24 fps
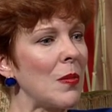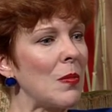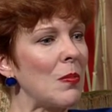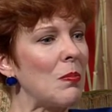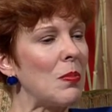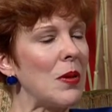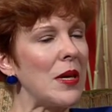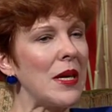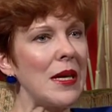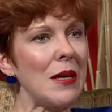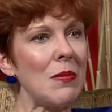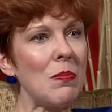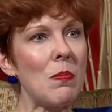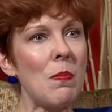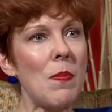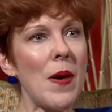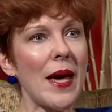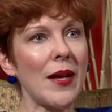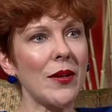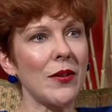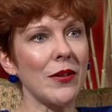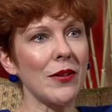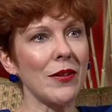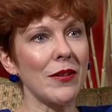be
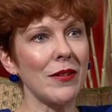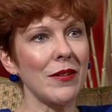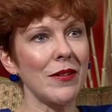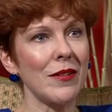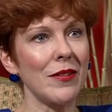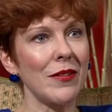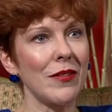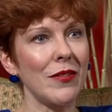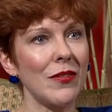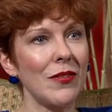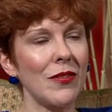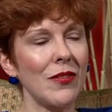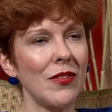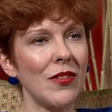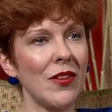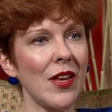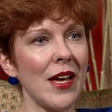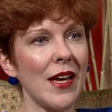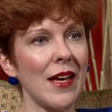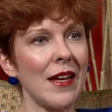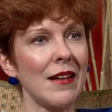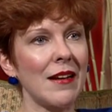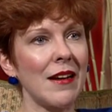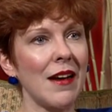better
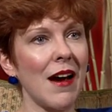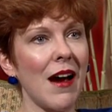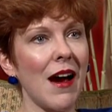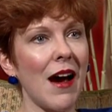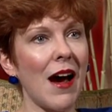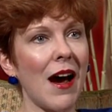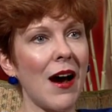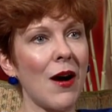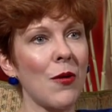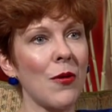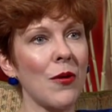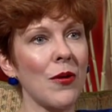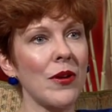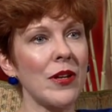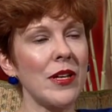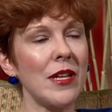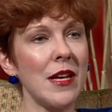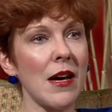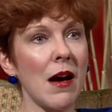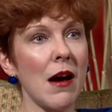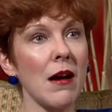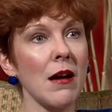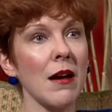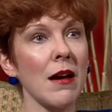than our
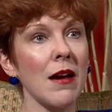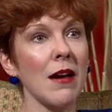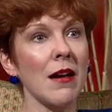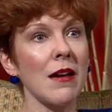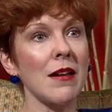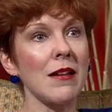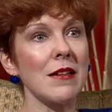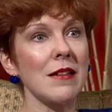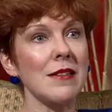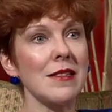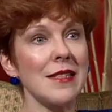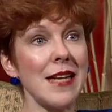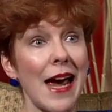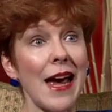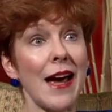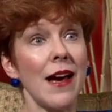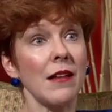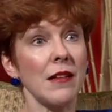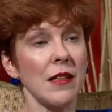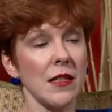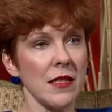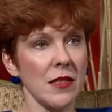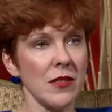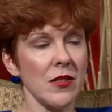young
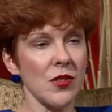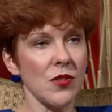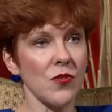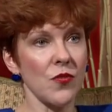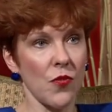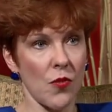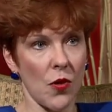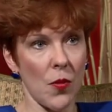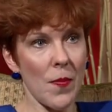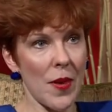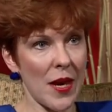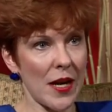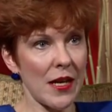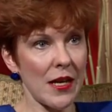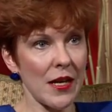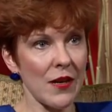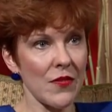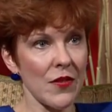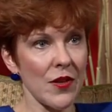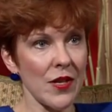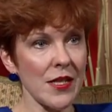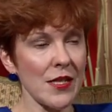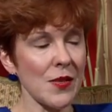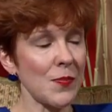talents for many
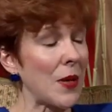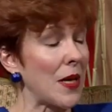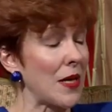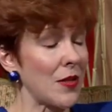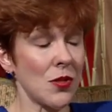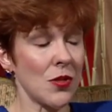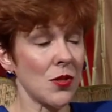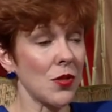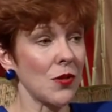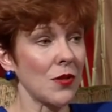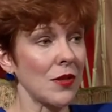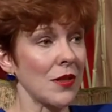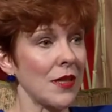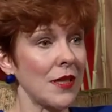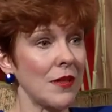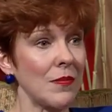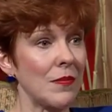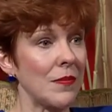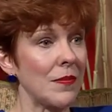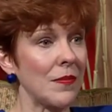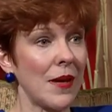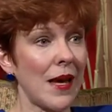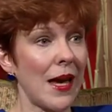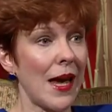of us, but I certainly
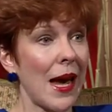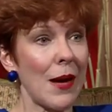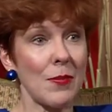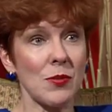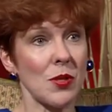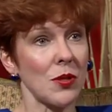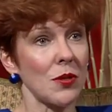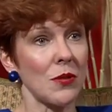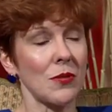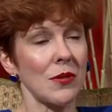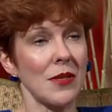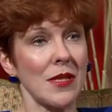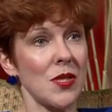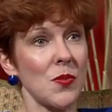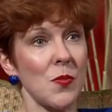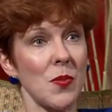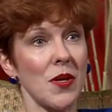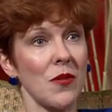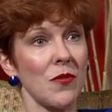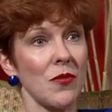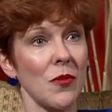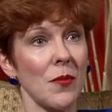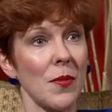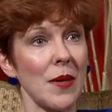absolutely
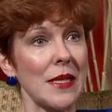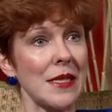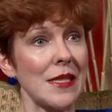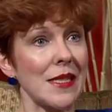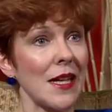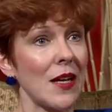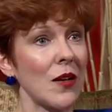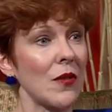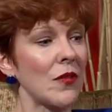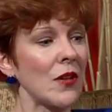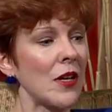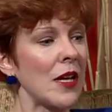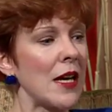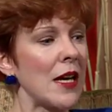speak for myself.